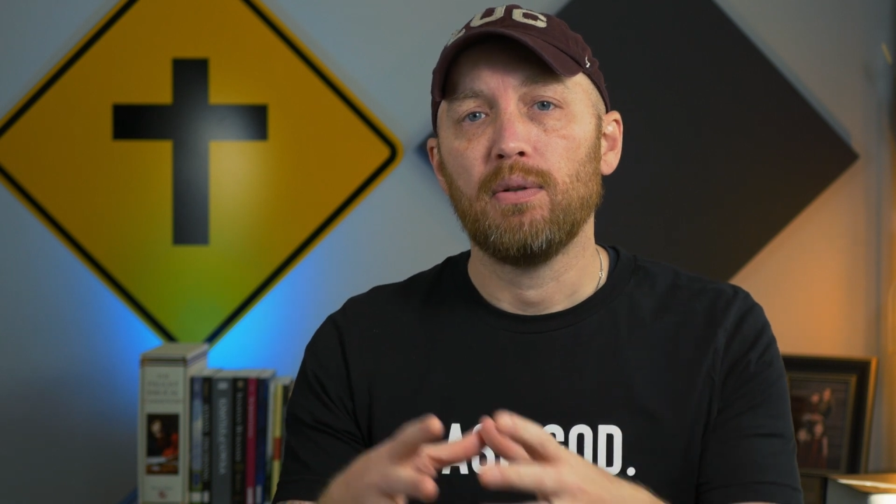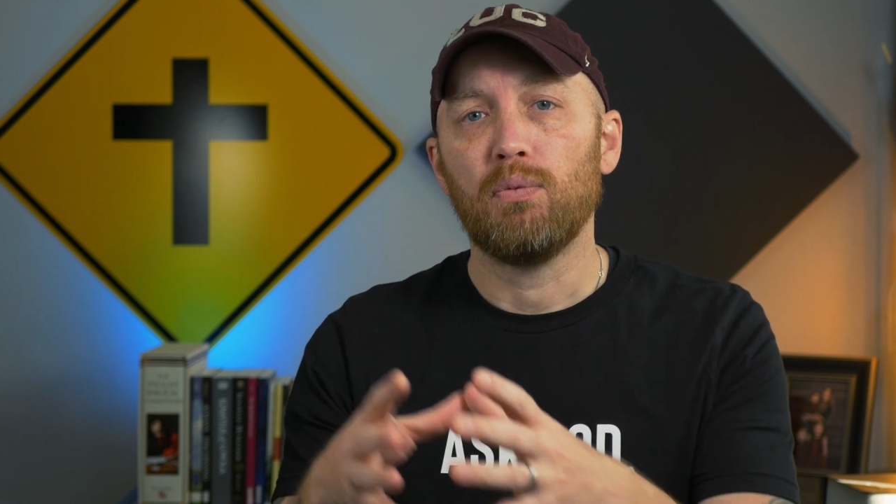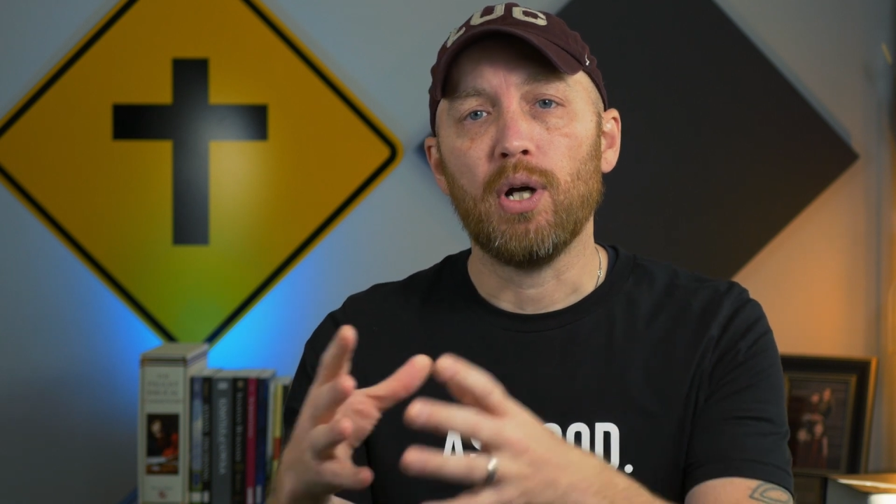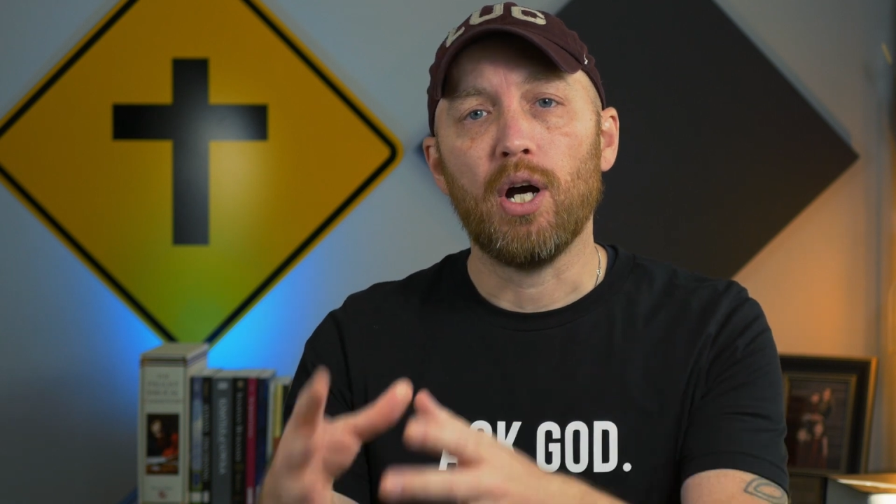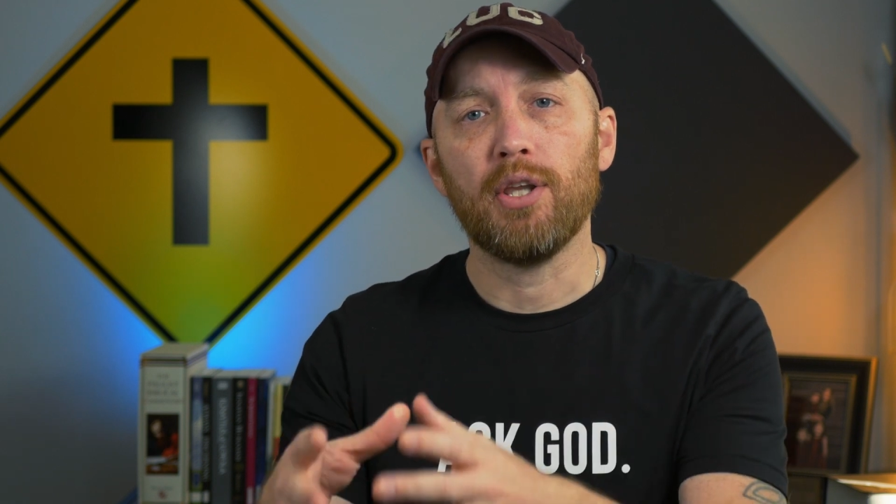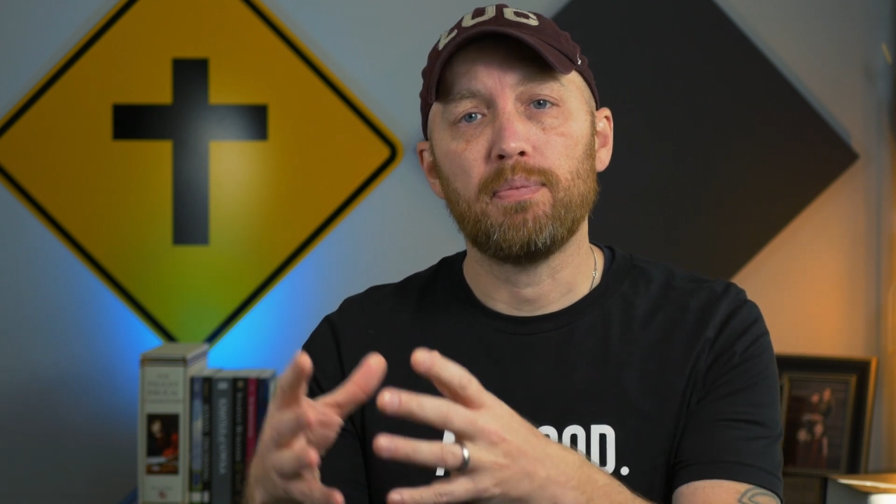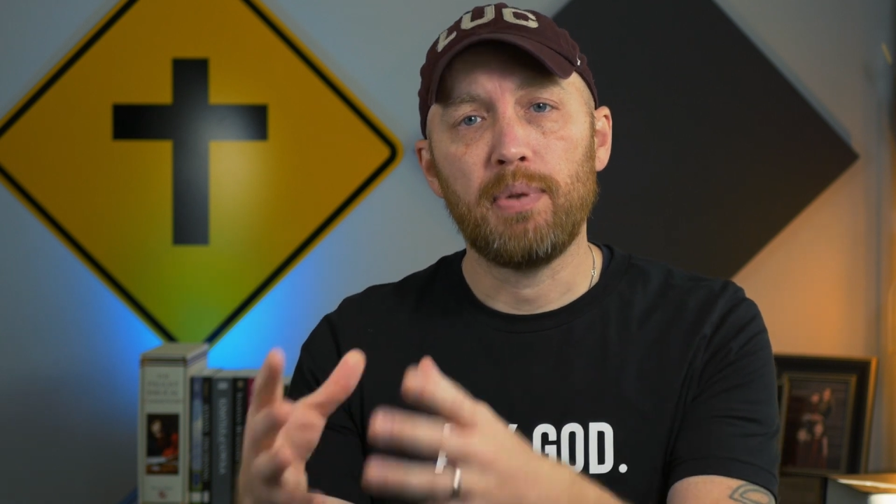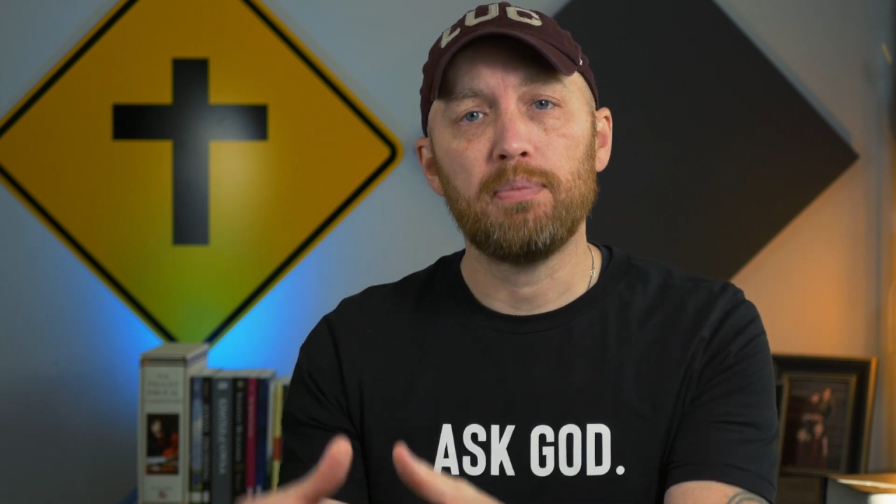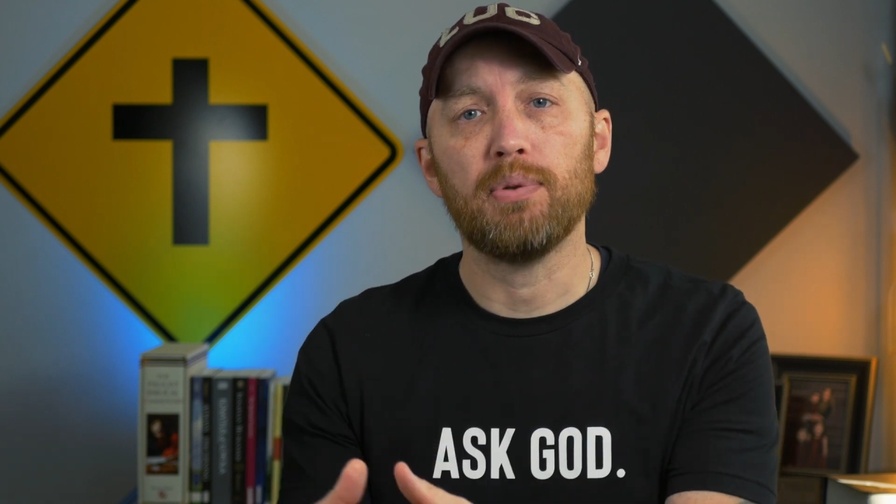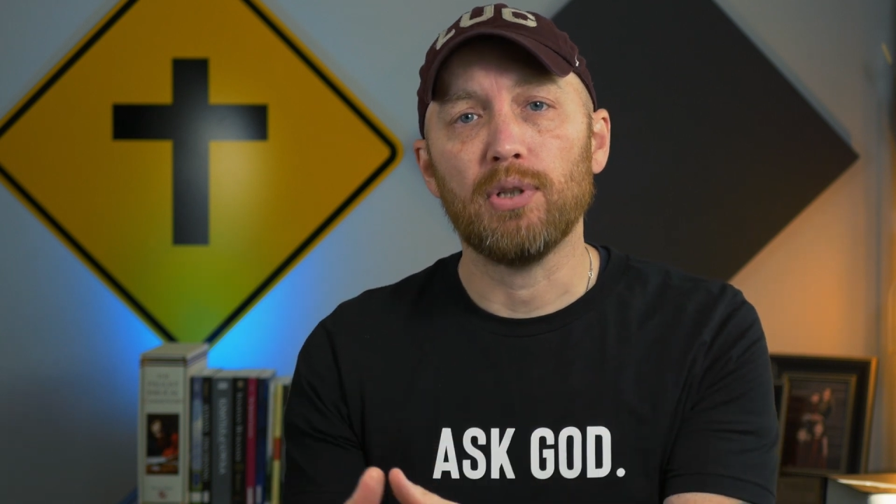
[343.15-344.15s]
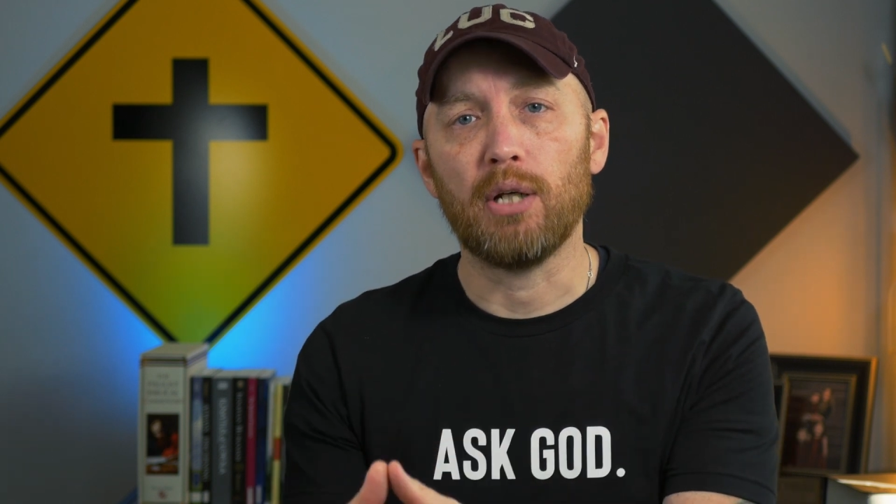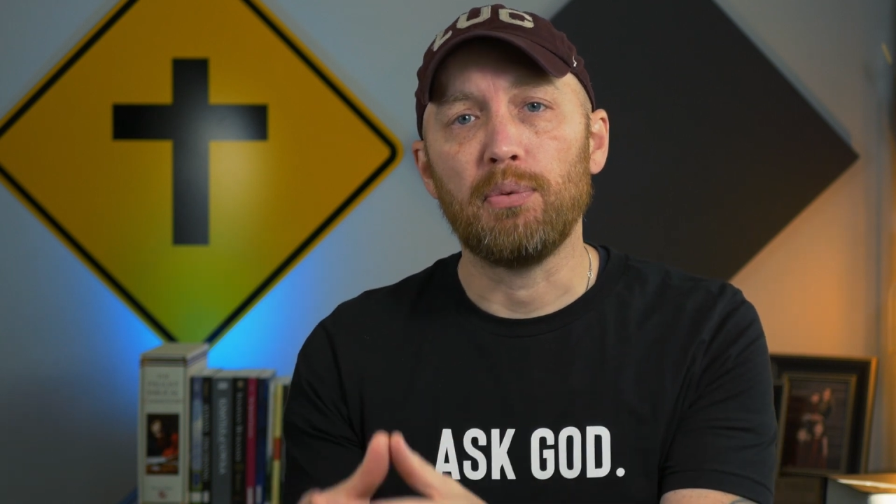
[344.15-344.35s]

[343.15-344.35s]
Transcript: what other people are.